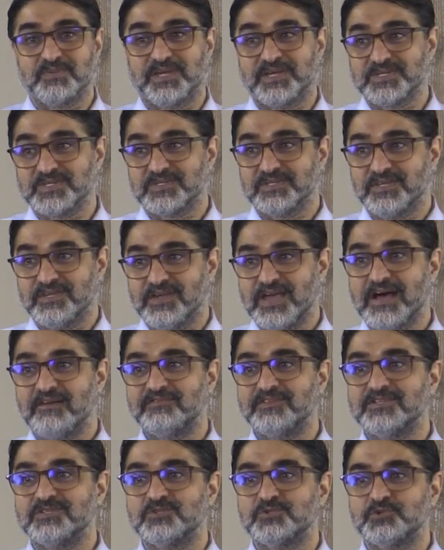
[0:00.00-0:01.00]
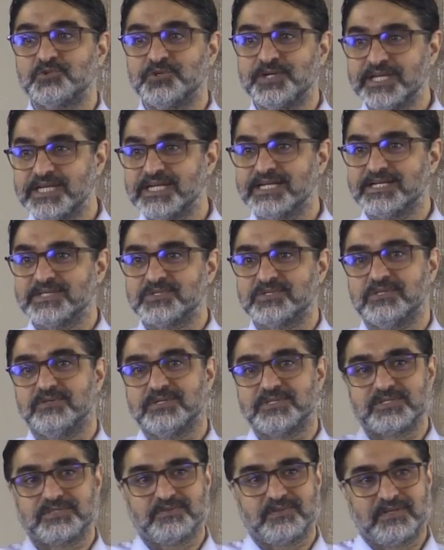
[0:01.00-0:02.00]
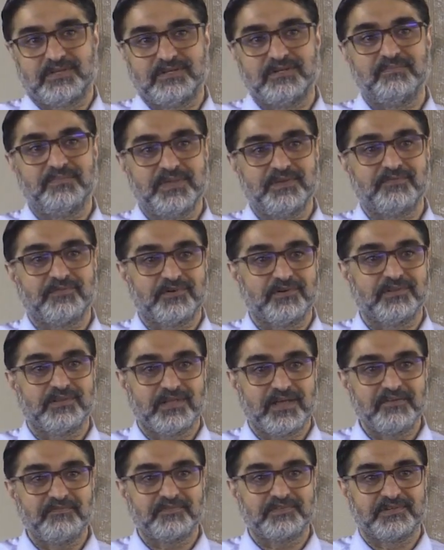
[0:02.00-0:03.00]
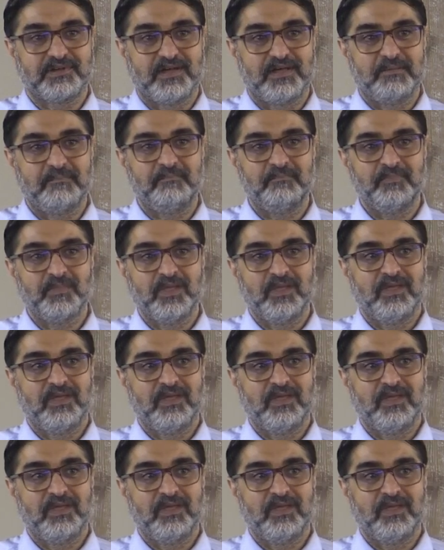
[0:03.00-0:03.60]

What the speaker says: because you have to treat it as though it's going to be for a lifetime,